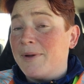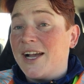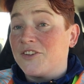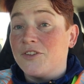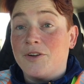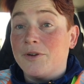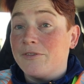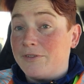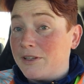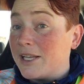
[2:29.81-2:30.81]
I'm actually going
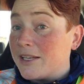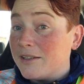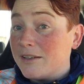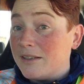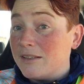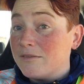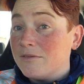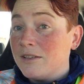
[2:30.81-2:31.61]
to feel like an adult,